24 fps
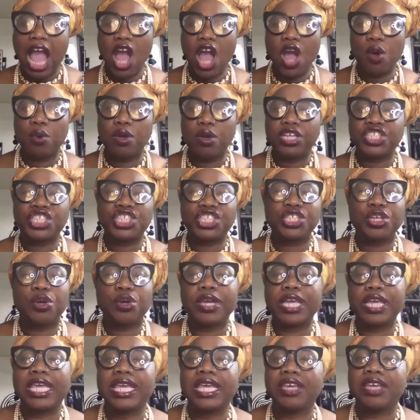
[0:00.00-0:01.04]
how
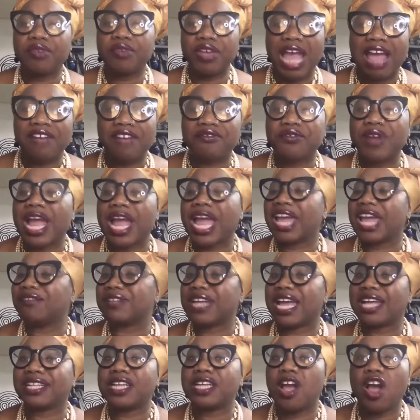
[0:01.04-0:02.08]
she or he
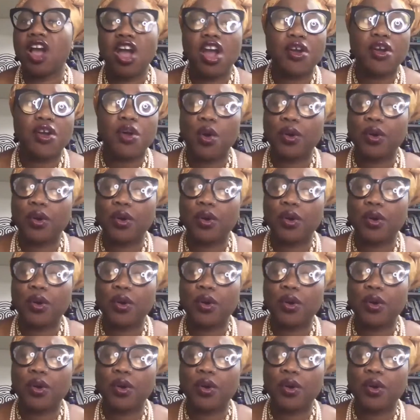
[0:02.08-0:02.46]
arrived at